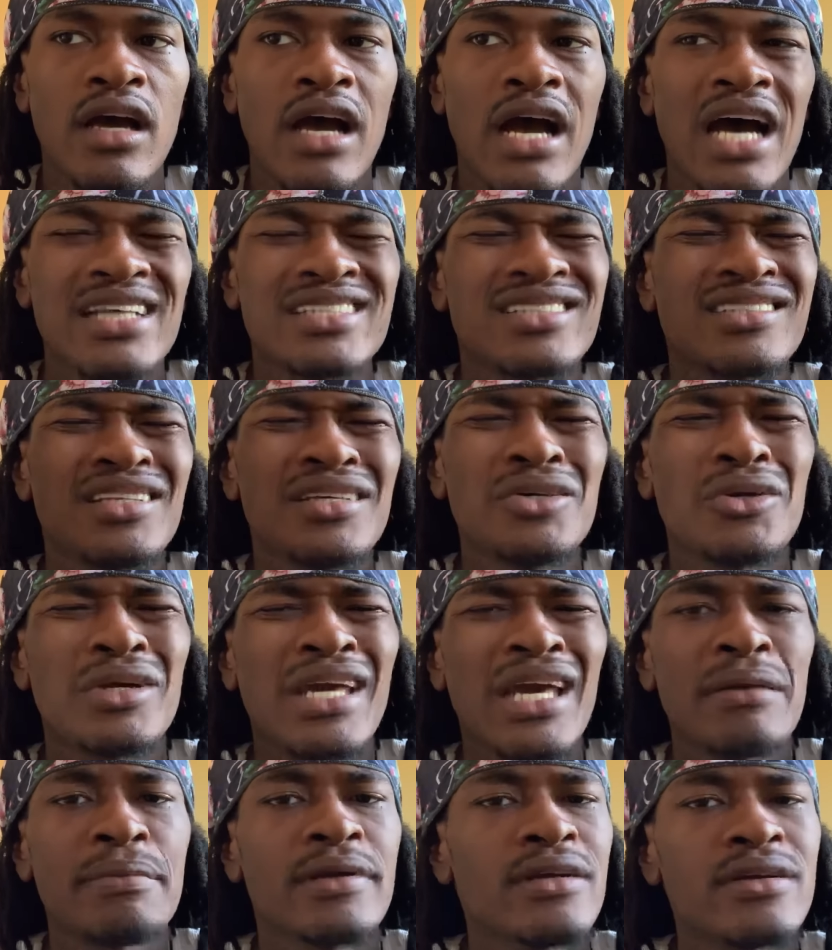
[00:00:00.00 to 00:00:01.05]
I still
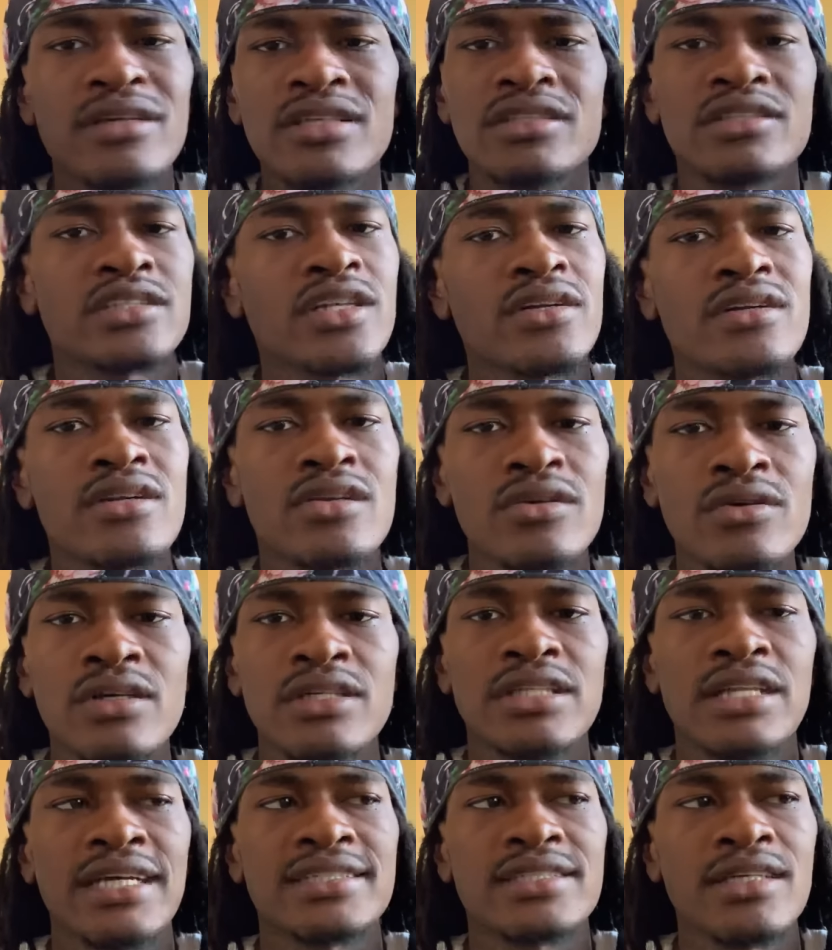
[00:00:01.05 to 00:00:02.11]
kept hearing certain
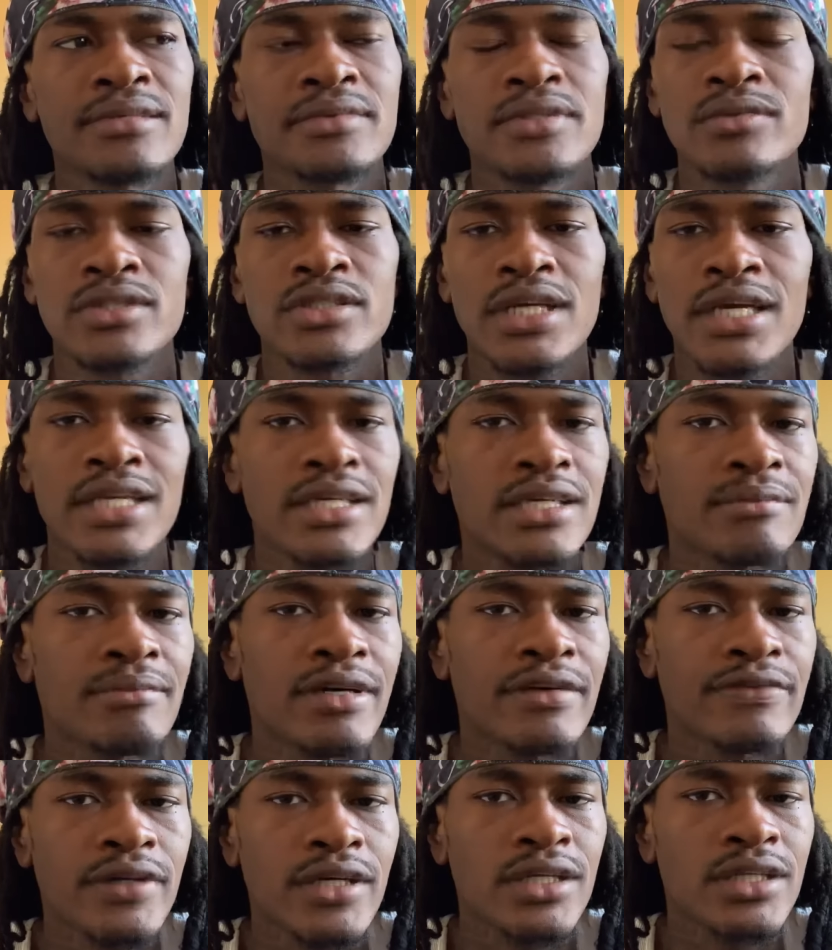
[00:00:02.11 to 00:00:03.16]
noise, like something was trying to get
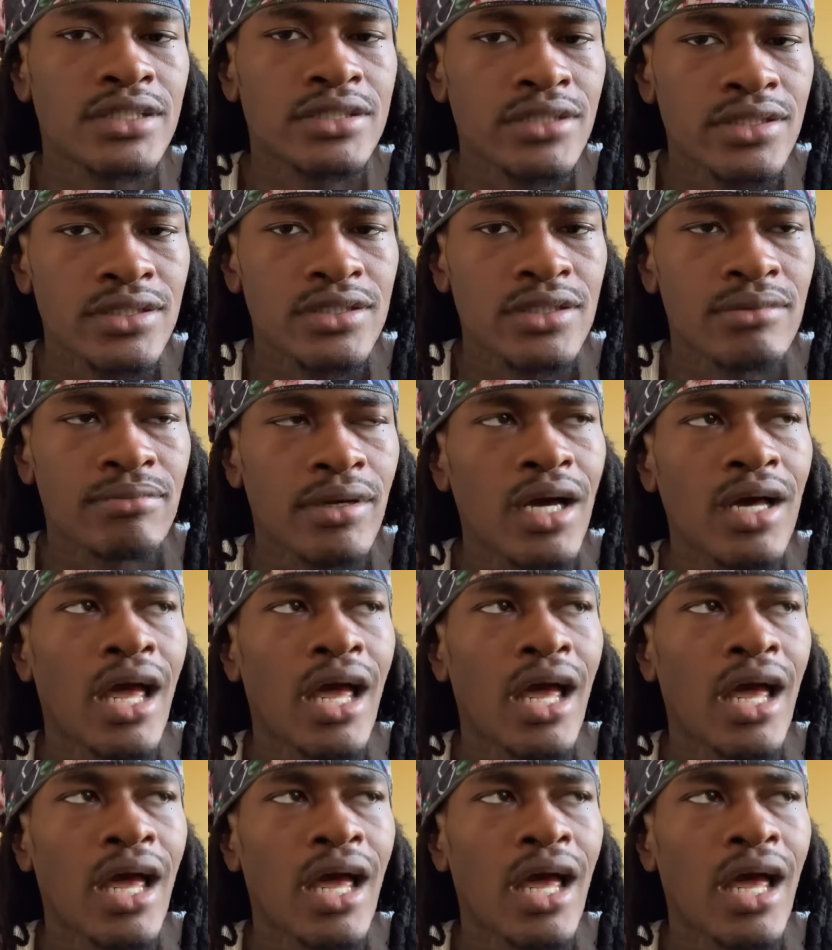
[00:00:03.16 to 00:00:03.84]
my fucking attention, bro.